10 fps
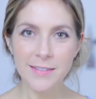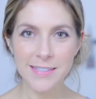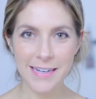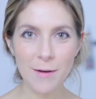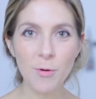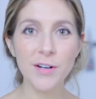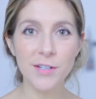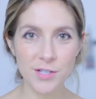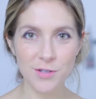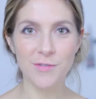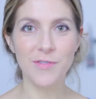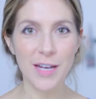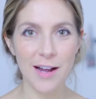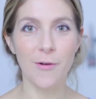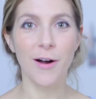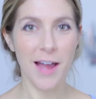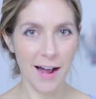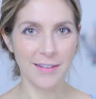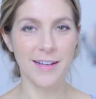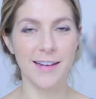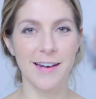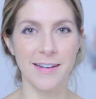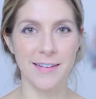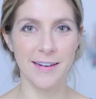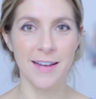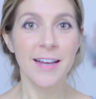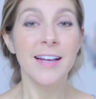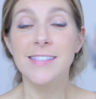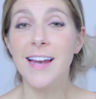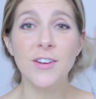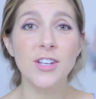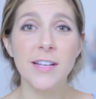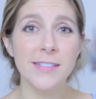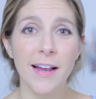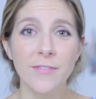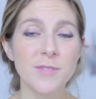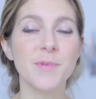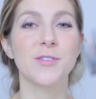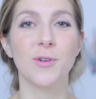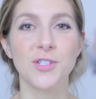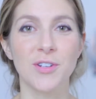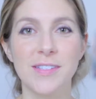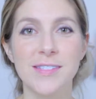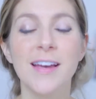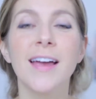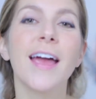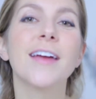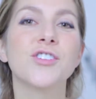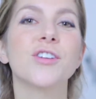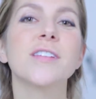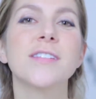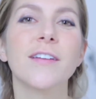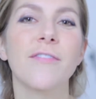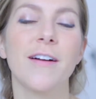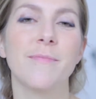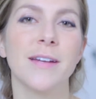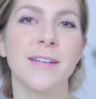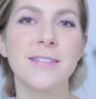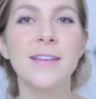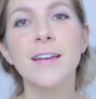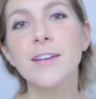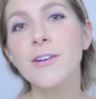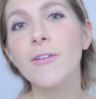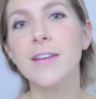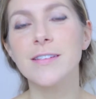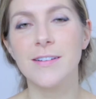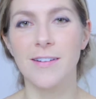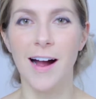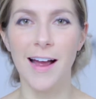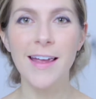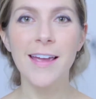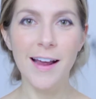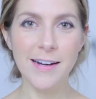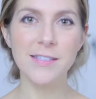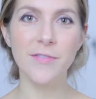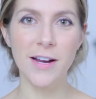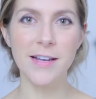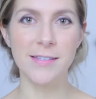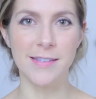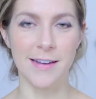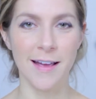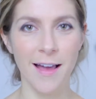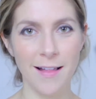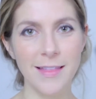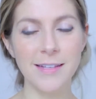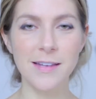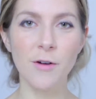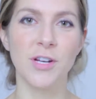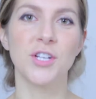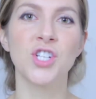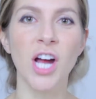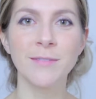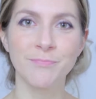Today we're going to do a video on how to cut an onion, because it actually doesn't have to be torturous. It shouldn't take 5 minutes, you don't need to cry, and it's very easy. Let's go, ninja.